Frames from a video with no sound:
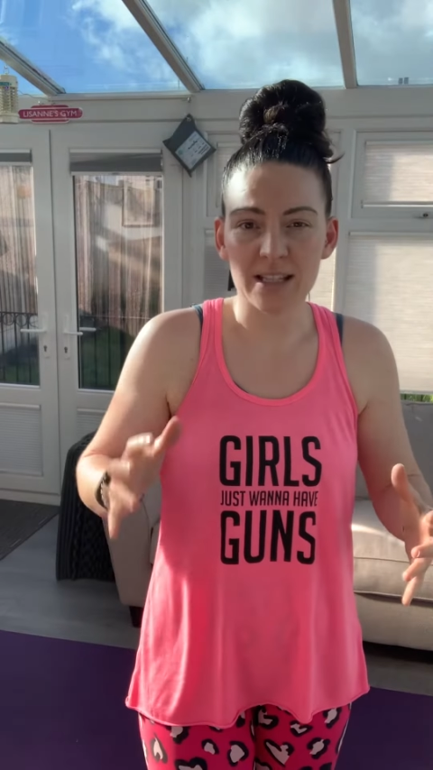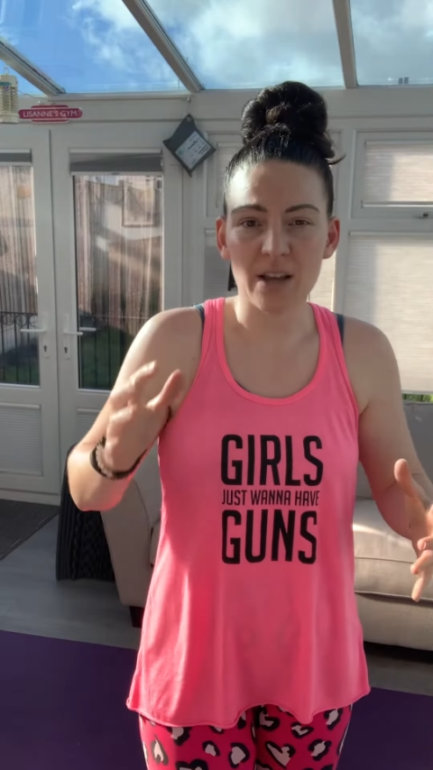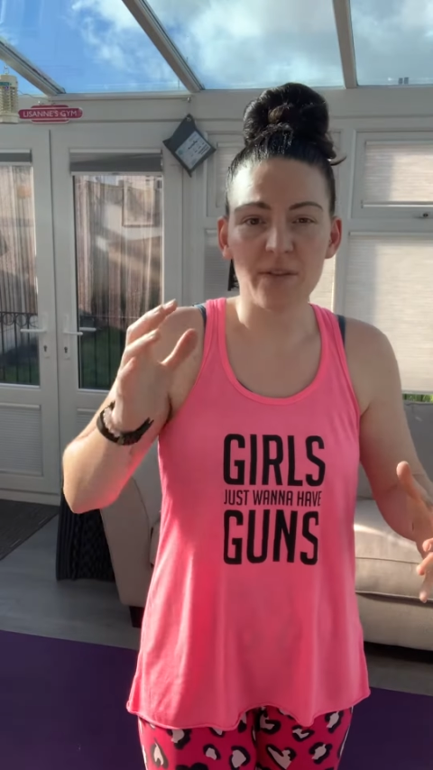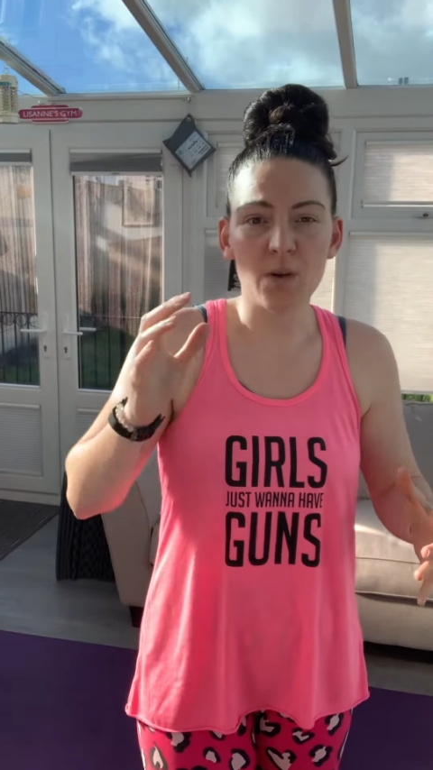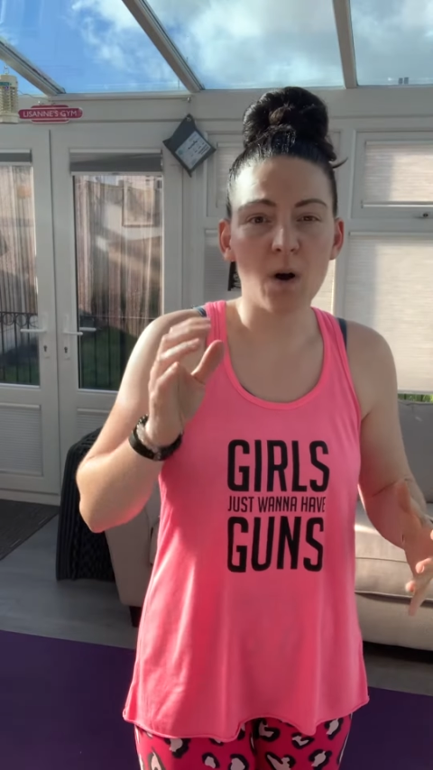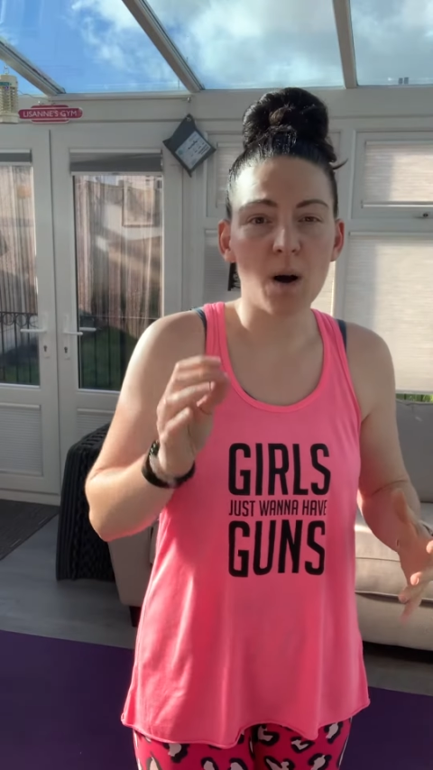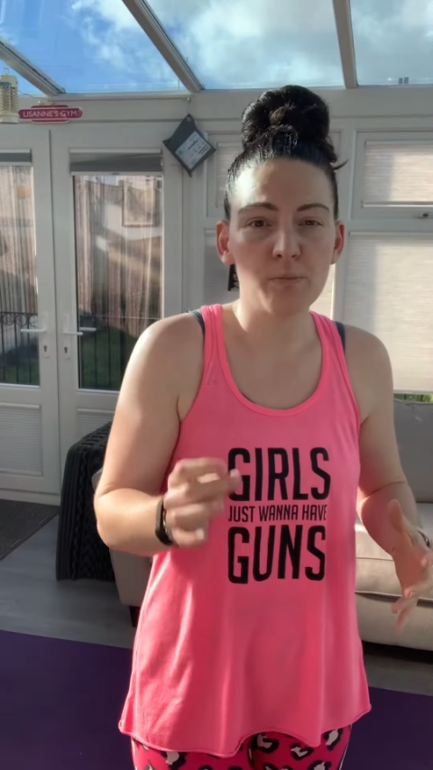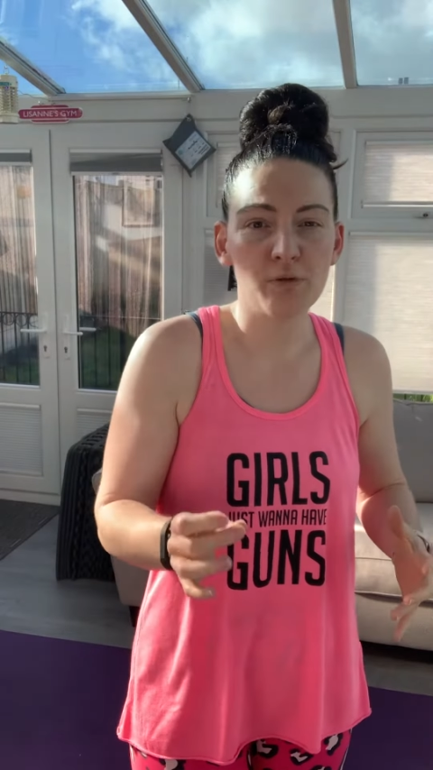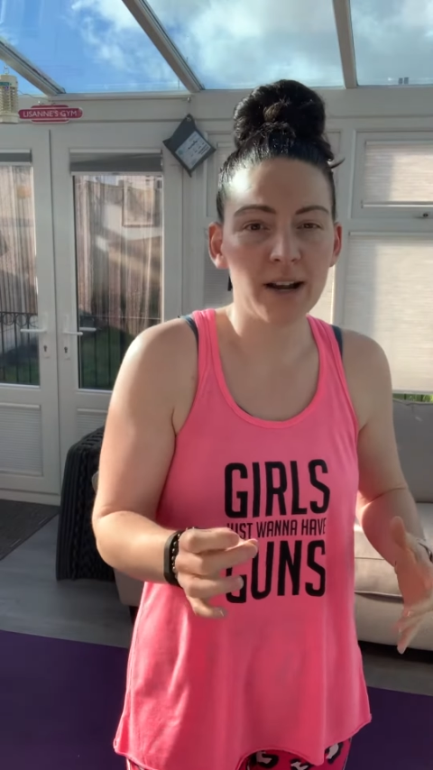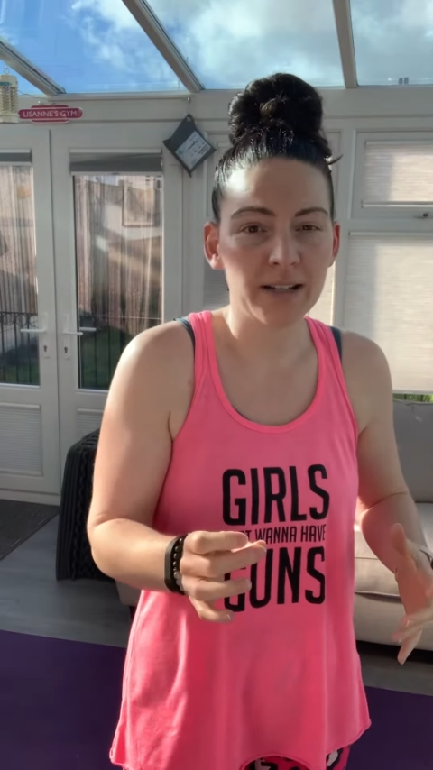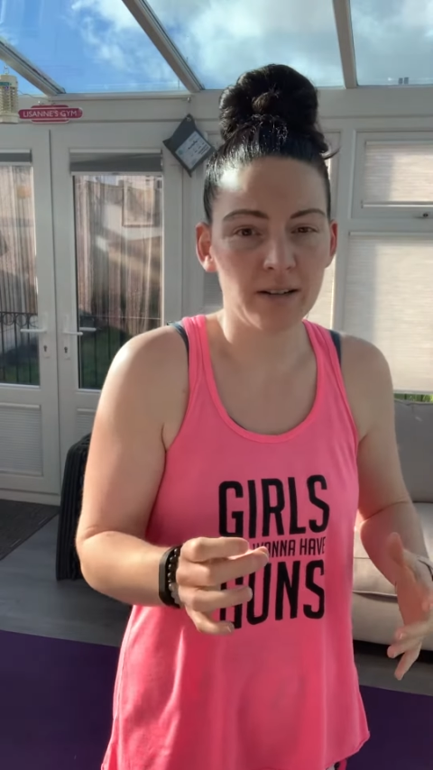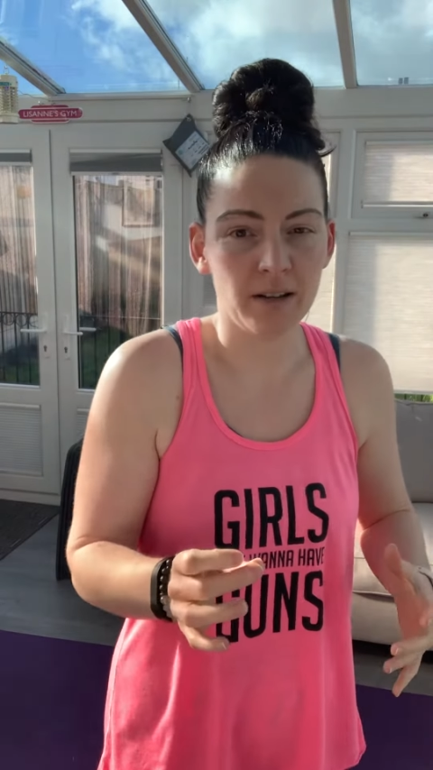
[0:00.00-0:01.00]
if you are
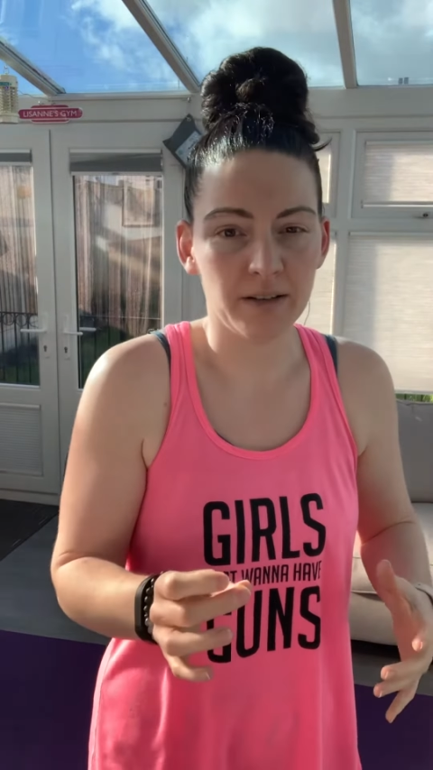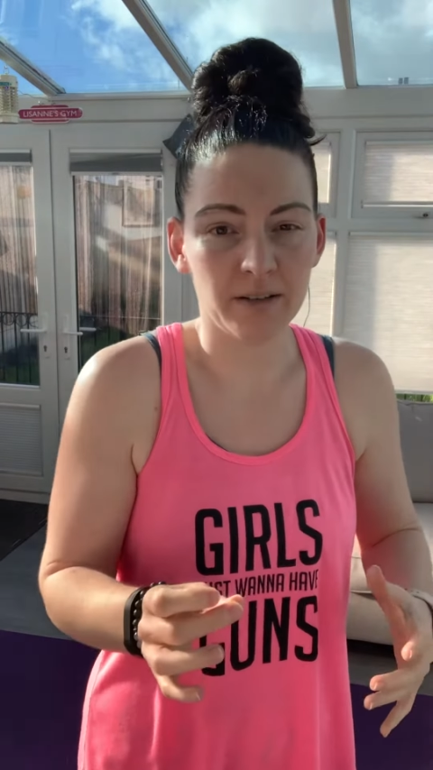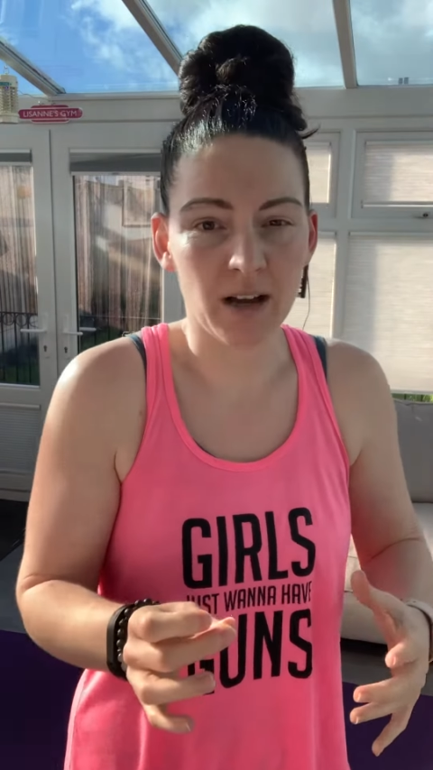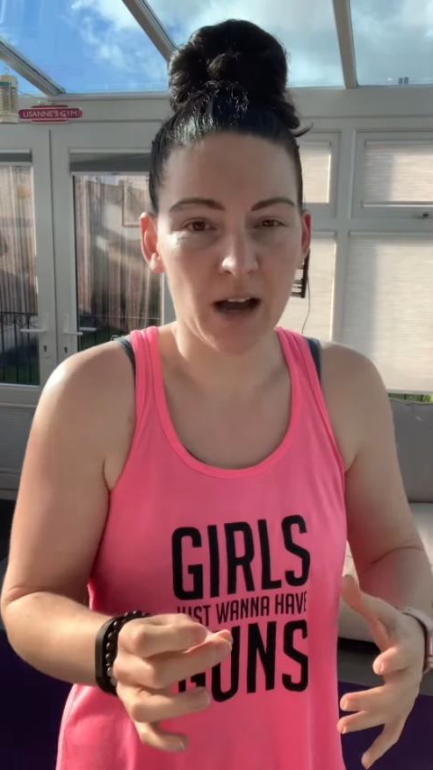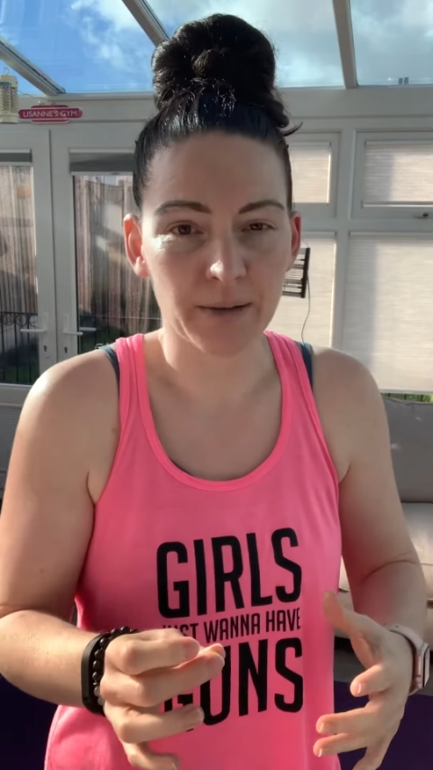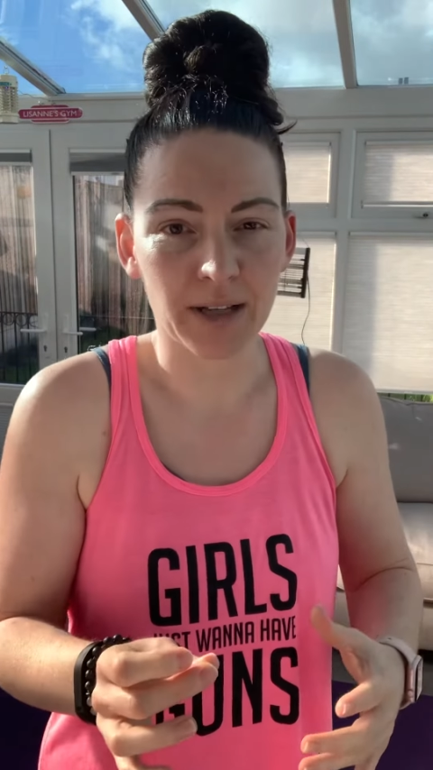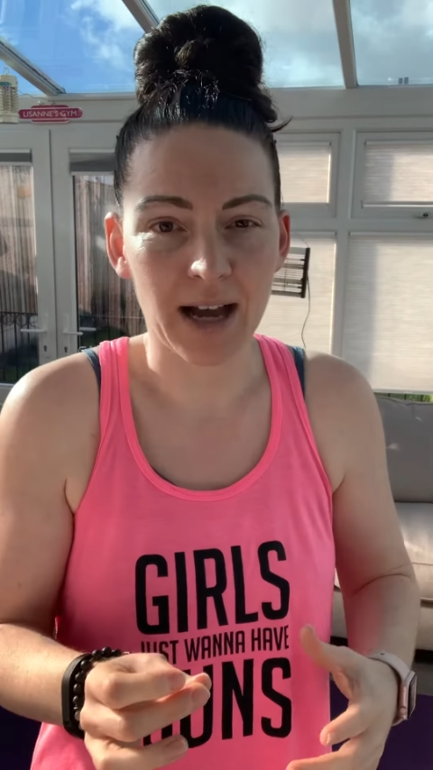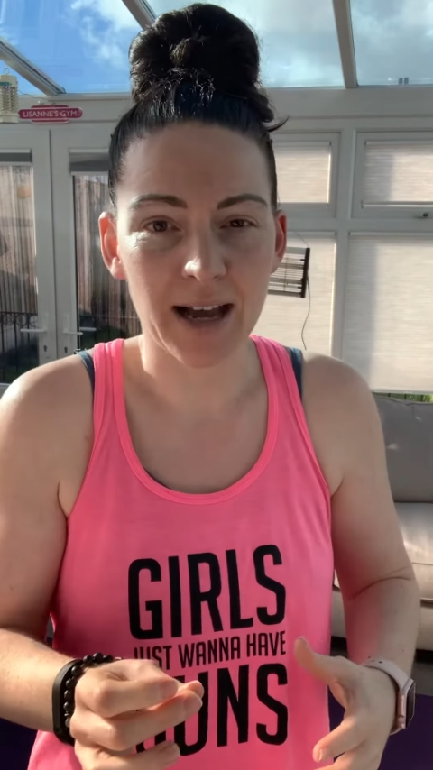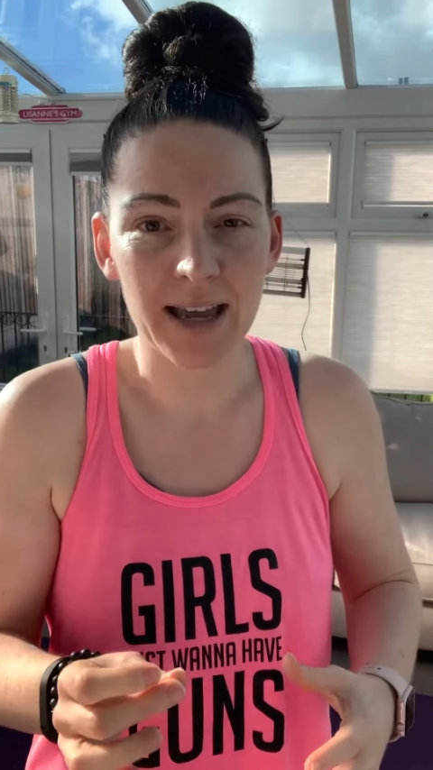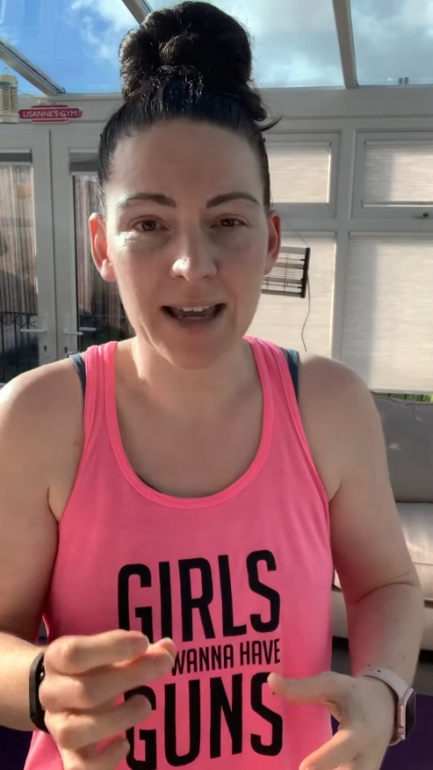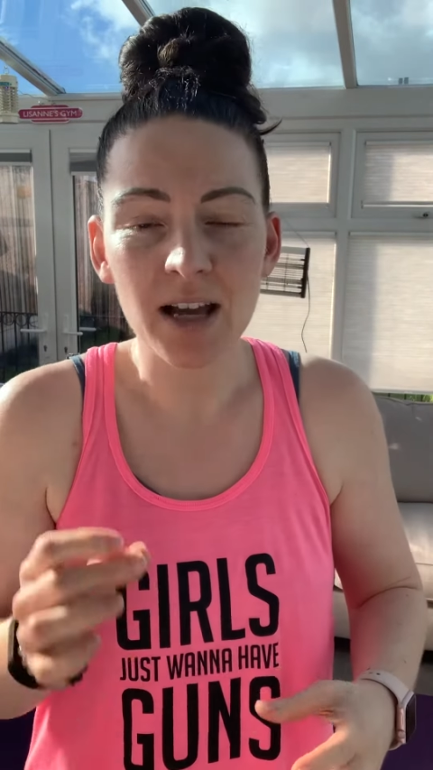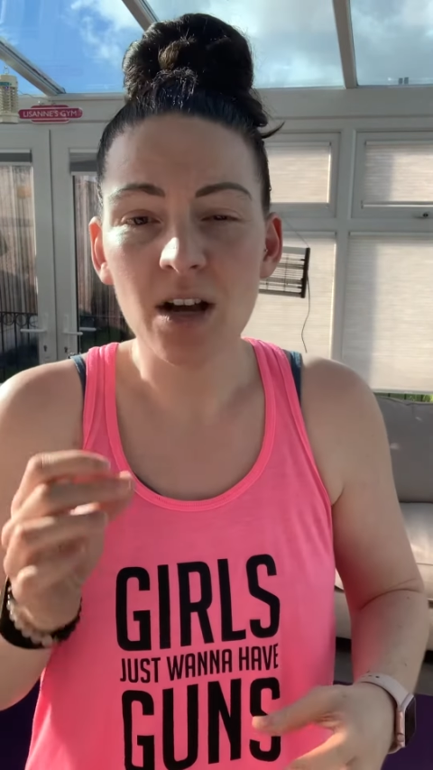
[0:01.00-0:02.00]
pregnant,
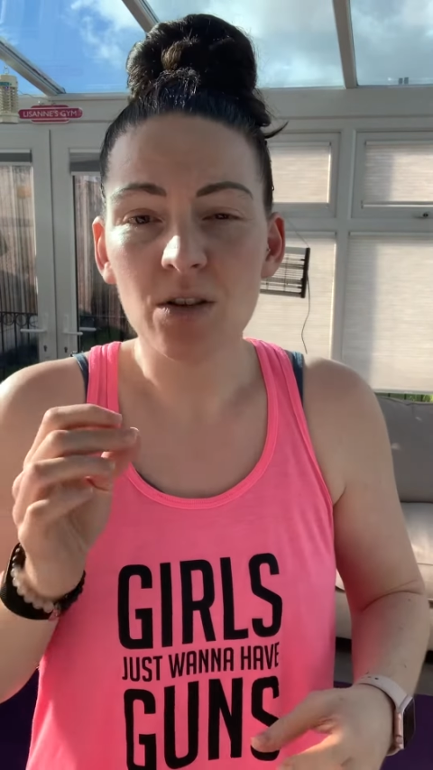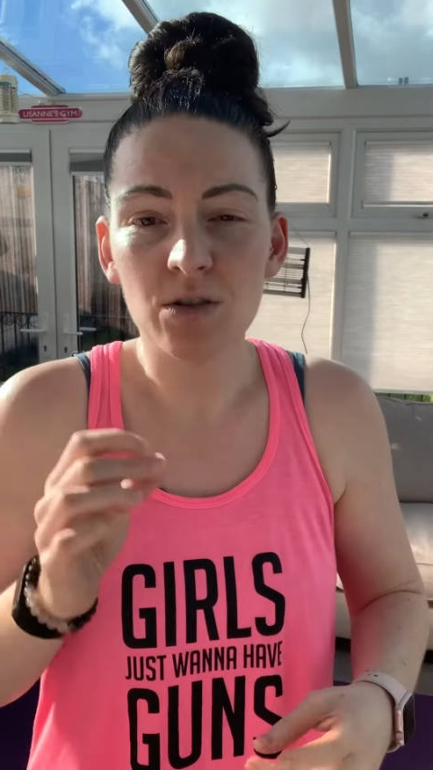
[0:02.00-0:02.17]
okay,